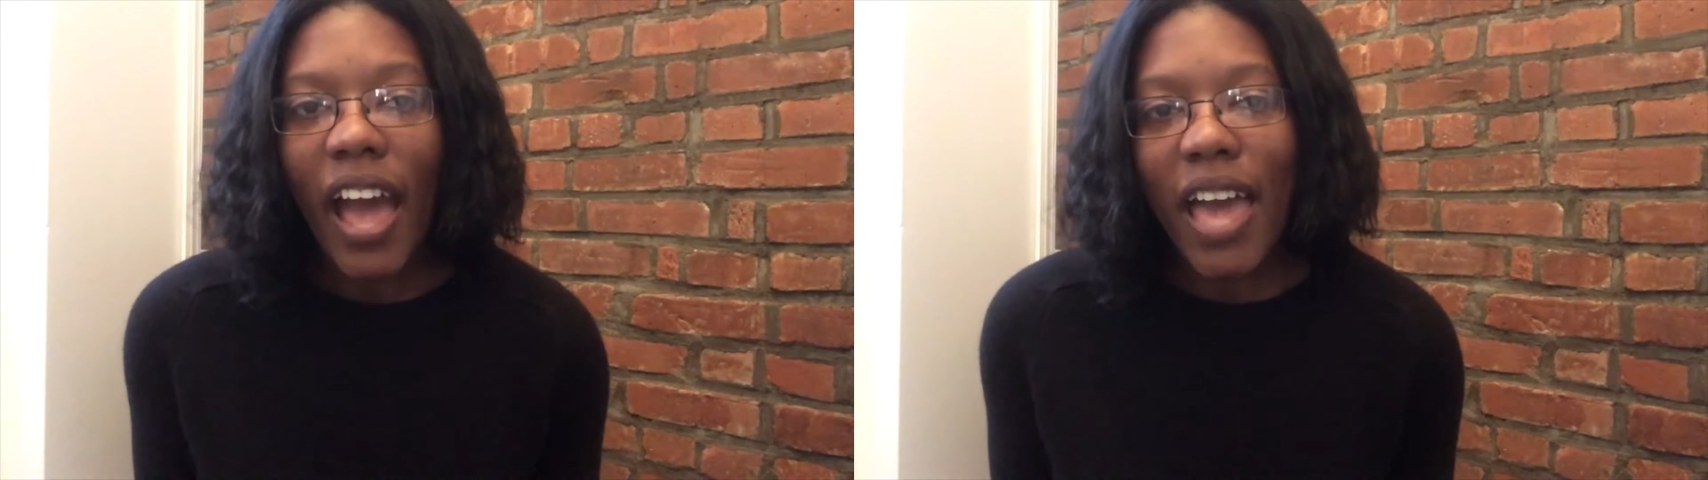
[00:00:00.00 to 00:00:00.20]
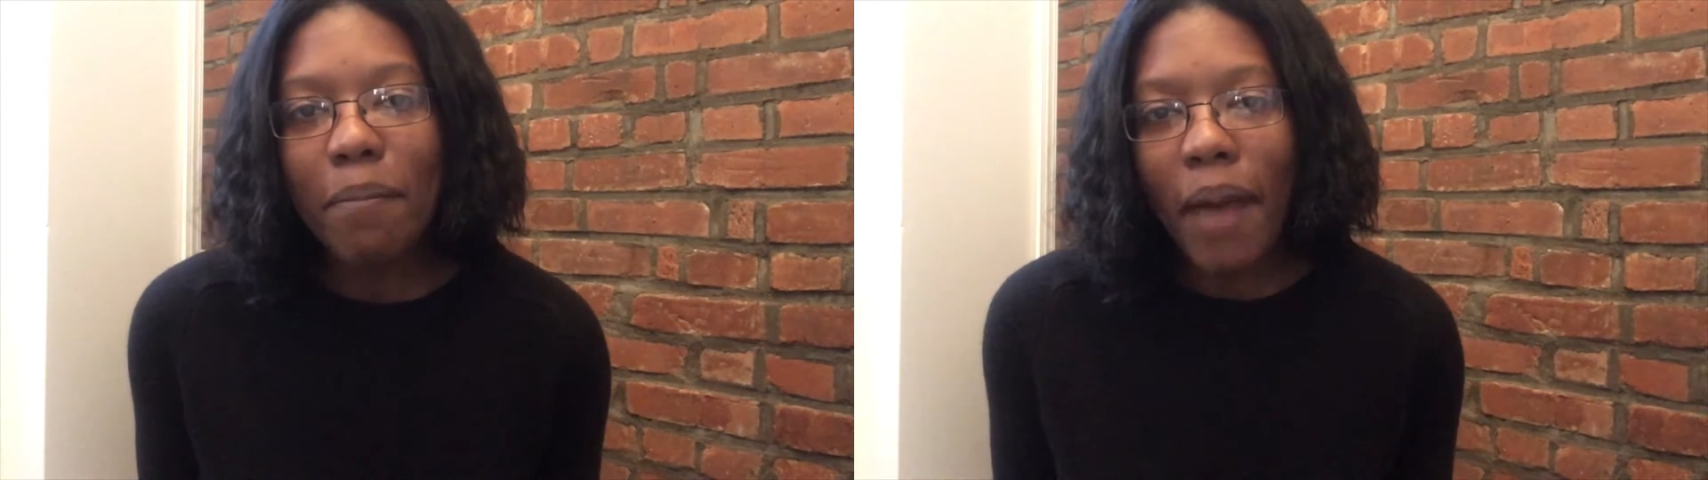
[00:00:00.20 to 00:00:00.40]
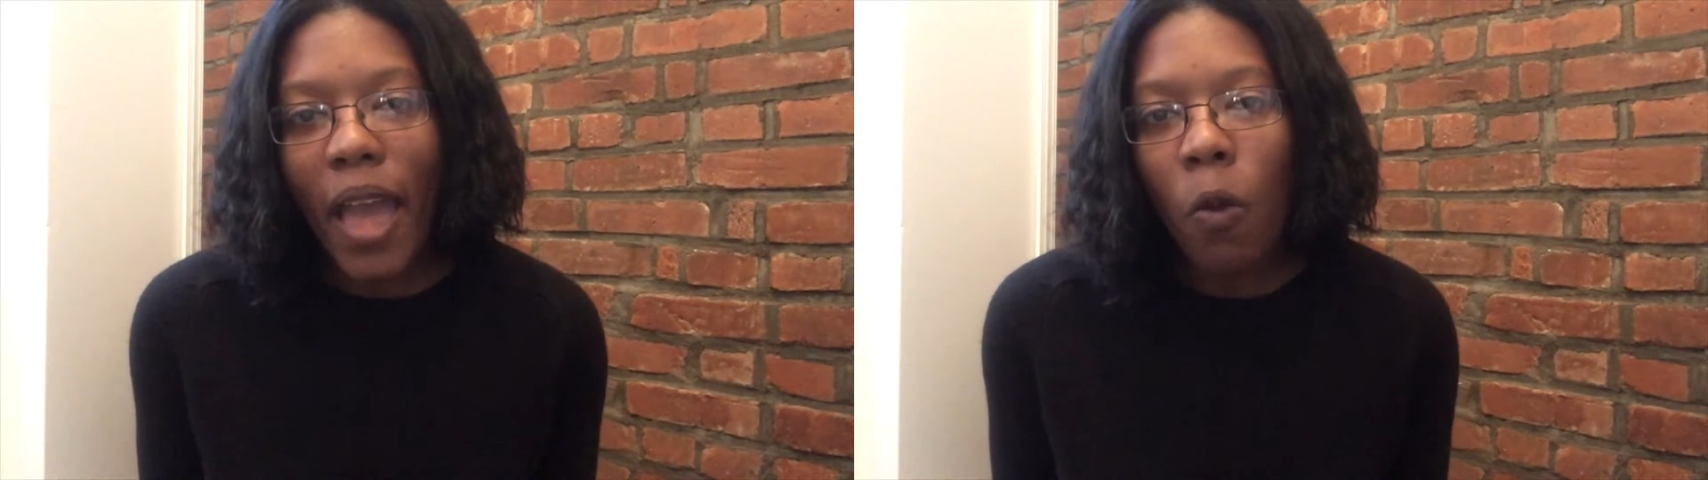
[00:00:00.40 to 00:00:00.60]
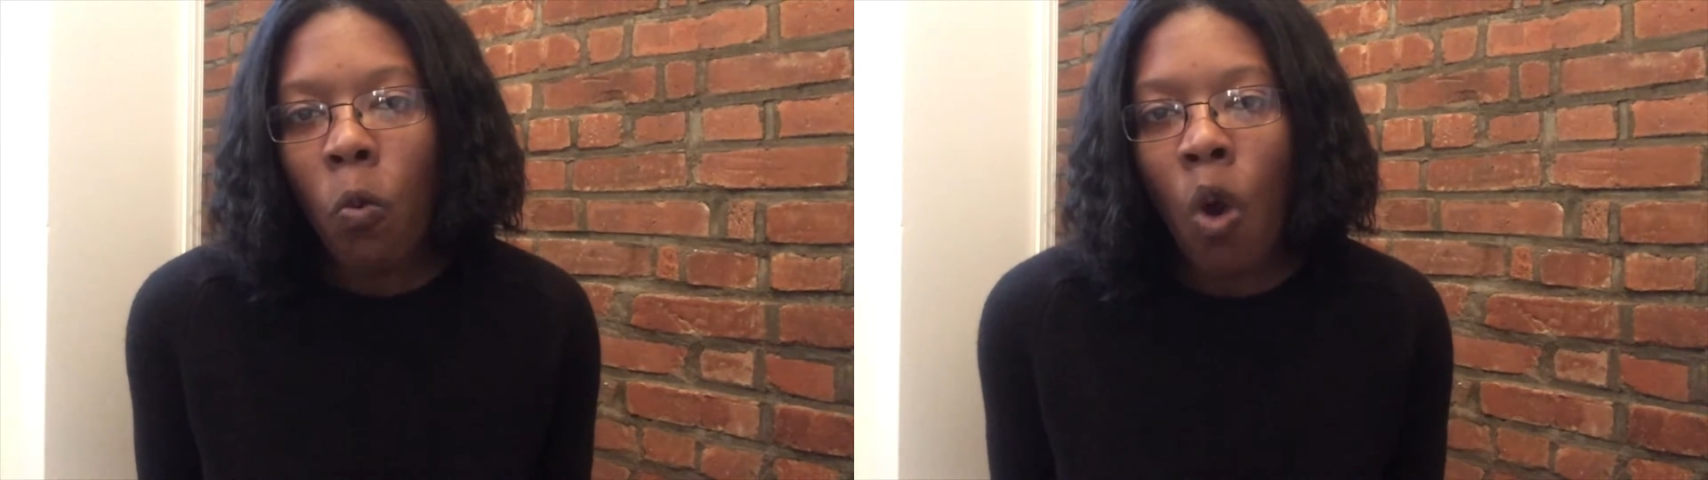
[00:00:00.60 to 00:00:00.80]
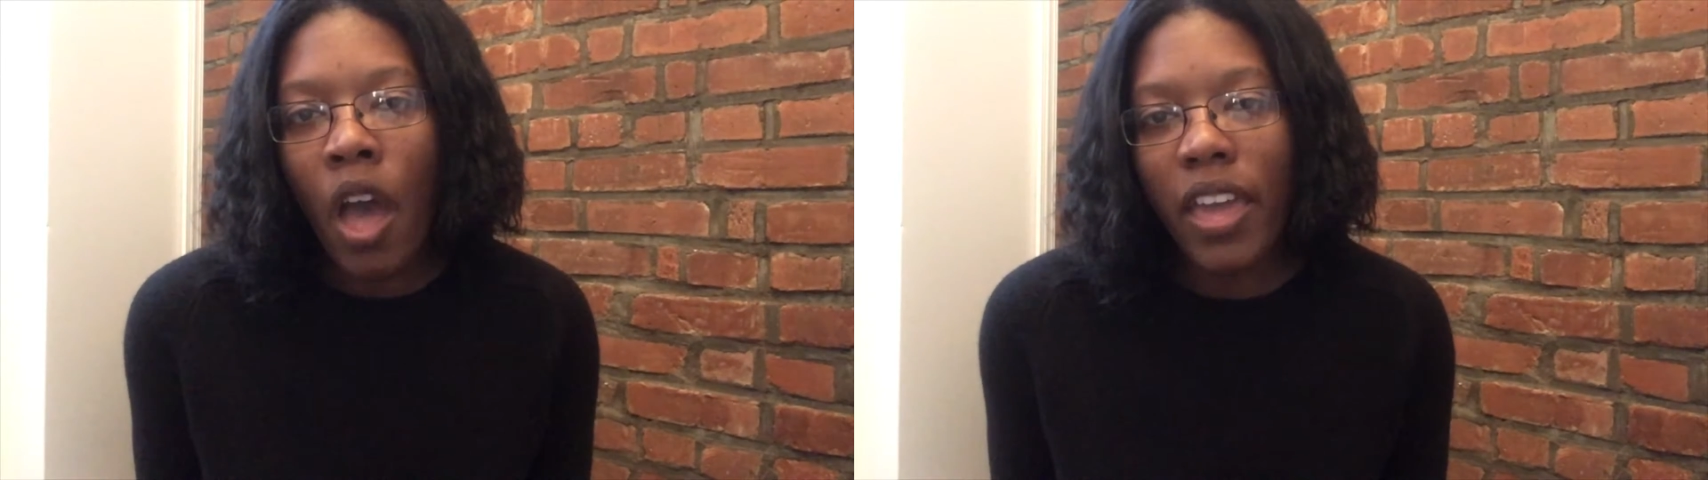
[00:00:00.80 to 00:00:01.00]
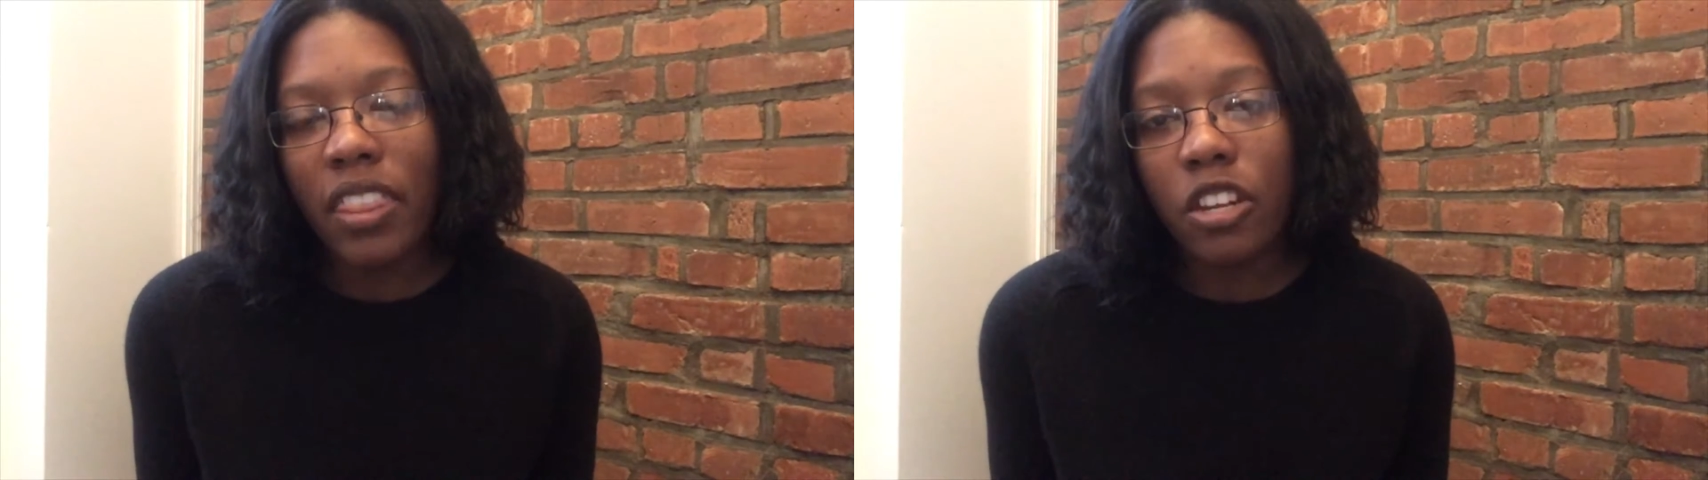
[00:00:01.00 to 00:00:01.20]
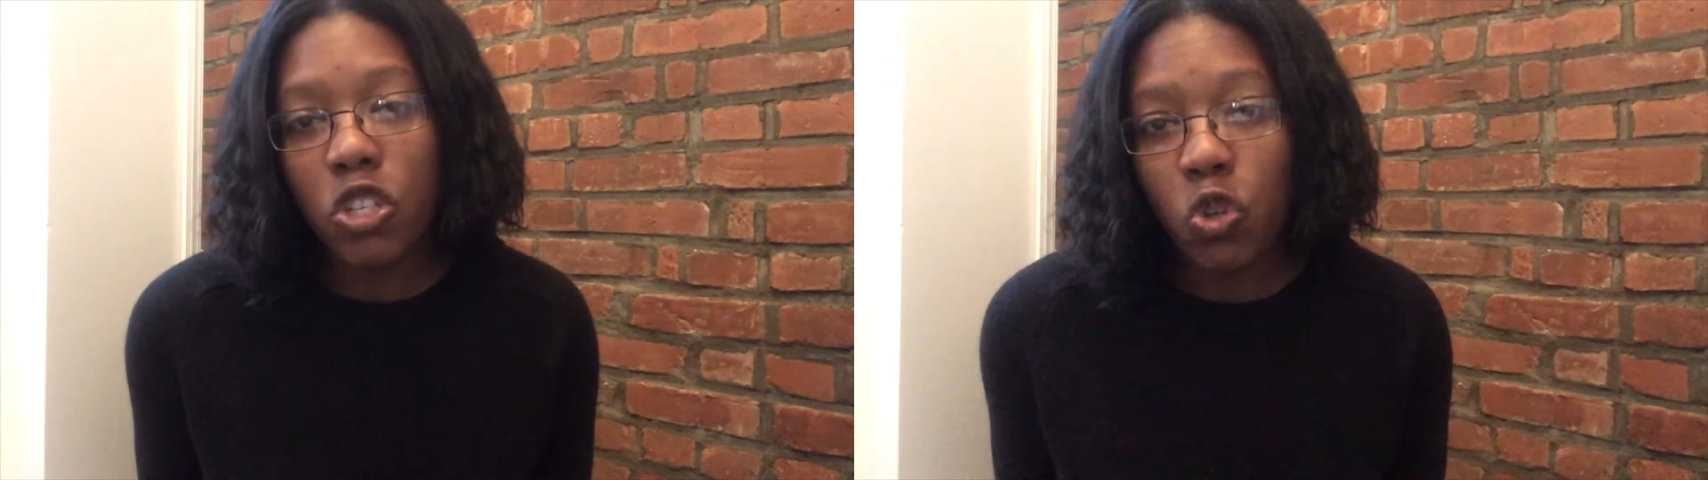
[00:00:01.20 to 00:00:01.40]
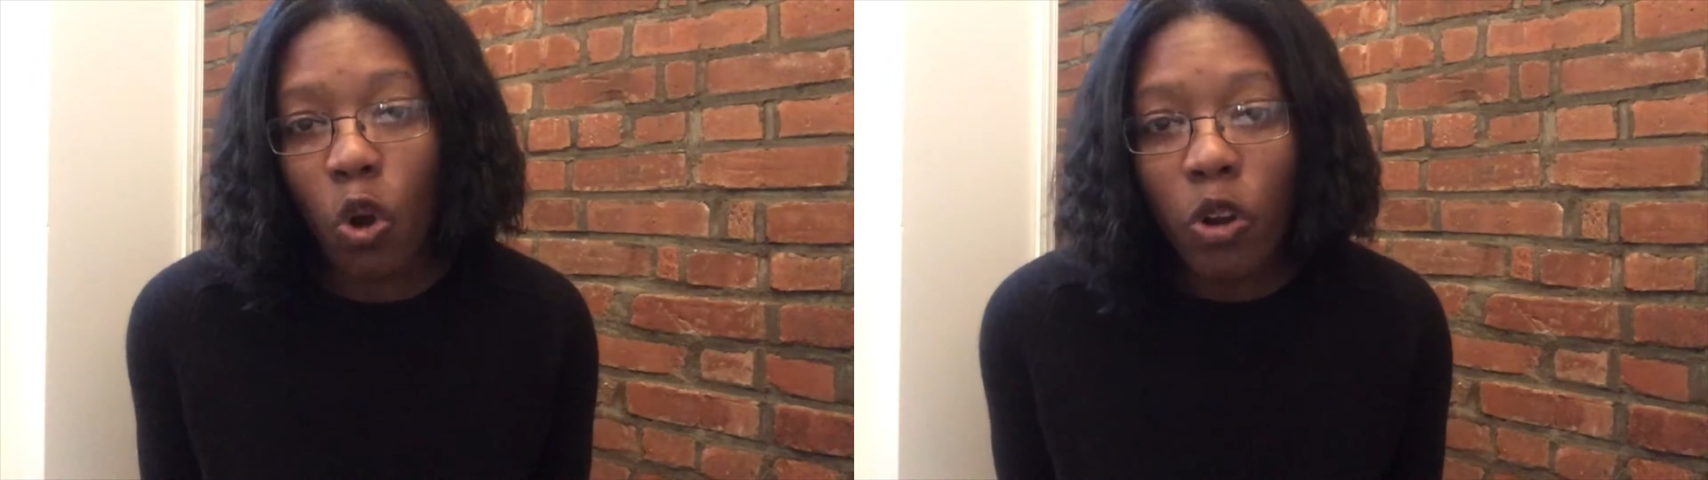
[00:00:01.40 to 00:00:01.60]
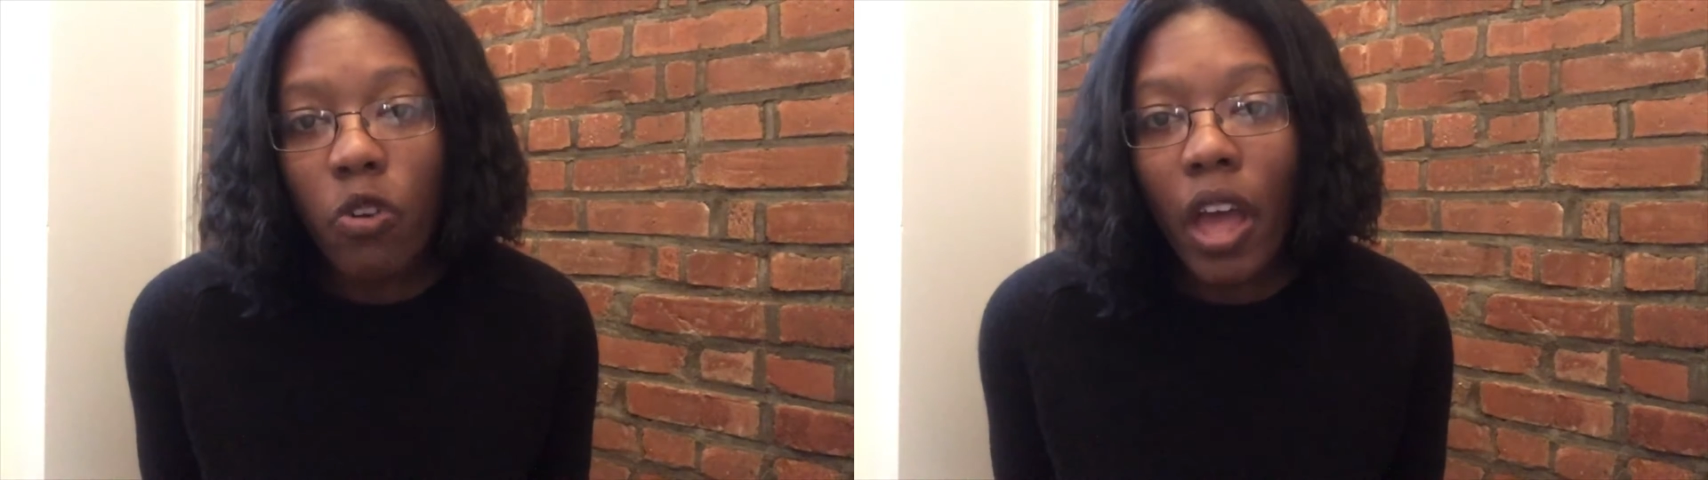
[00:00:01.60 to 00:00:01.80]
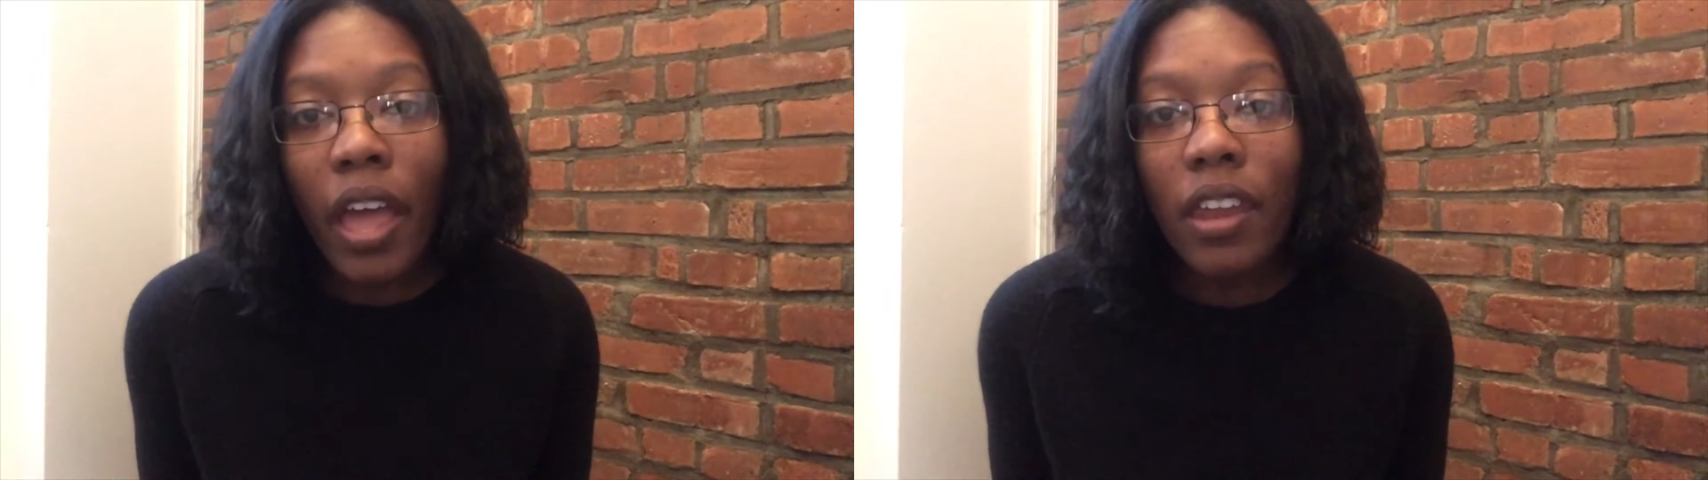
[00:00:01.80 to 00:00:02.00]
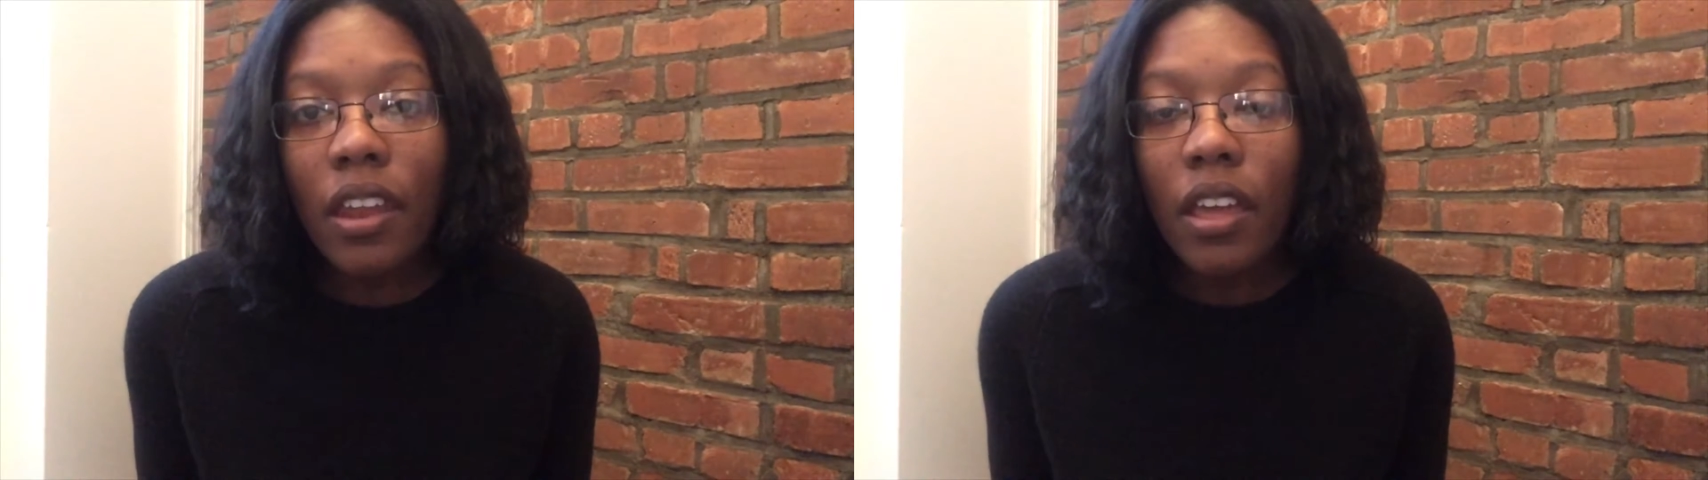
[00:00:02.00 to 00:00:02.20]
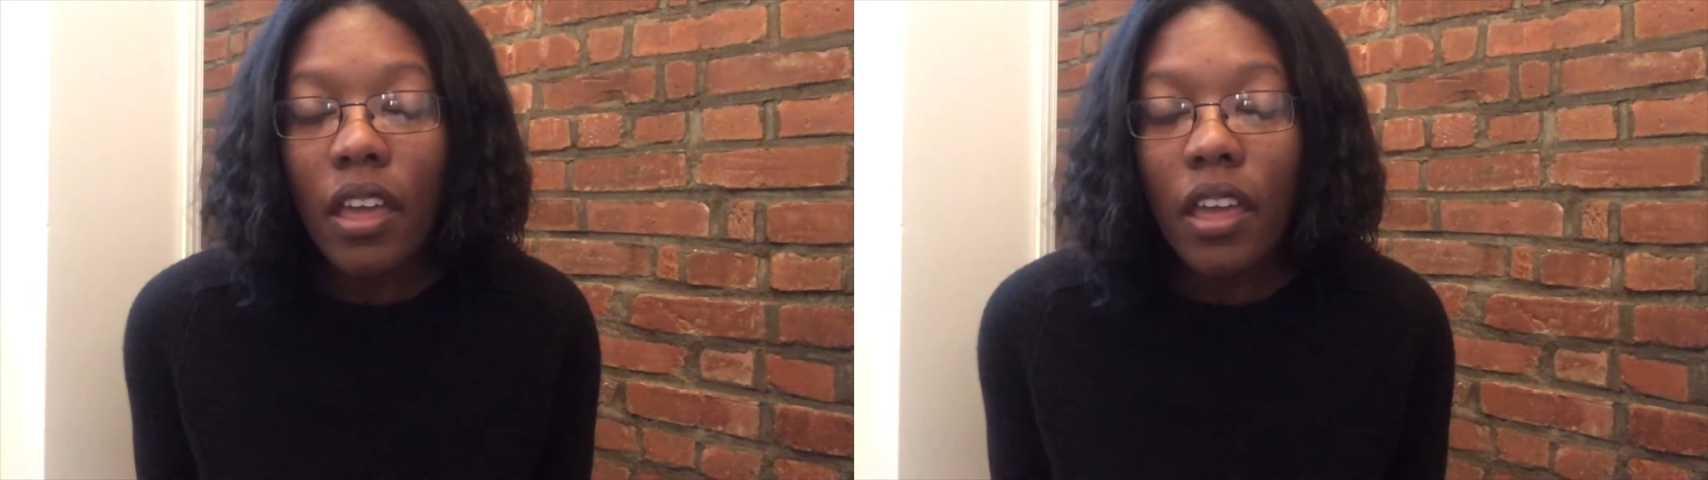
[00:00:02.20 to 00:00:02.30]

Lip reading: I might want in the short run,